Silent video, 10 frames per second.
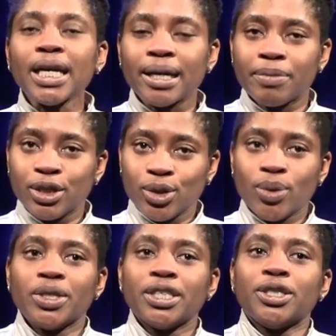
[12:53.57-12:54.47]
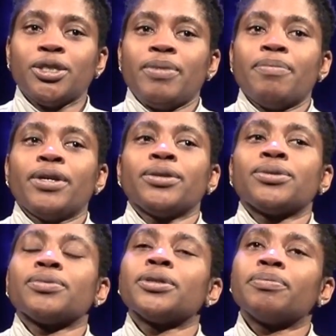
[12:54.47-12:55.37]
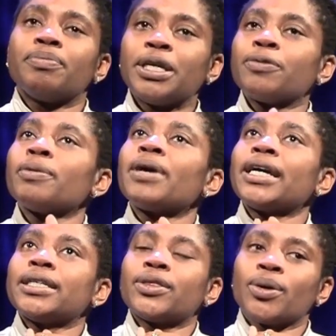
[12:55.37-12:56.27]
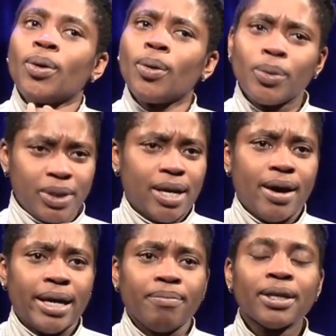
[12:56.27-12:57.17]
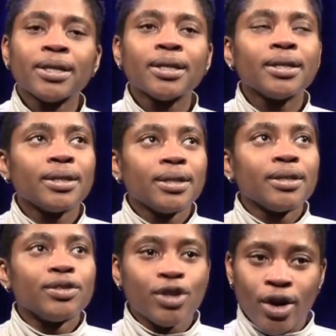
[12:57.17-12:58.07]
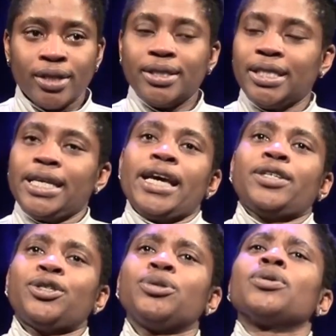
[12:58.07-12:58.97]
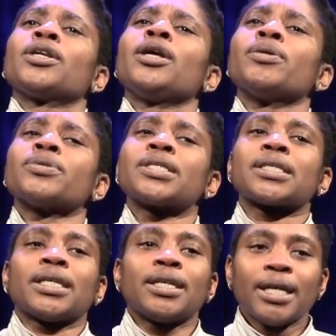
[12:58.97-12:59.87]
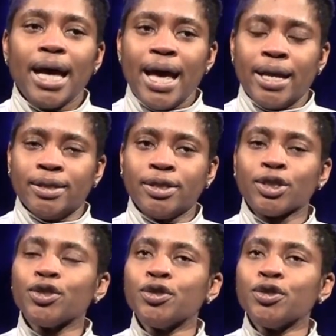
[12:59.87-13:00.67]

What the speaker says: I'm escorted to my mother's room, being reminded the whole time not to get too close and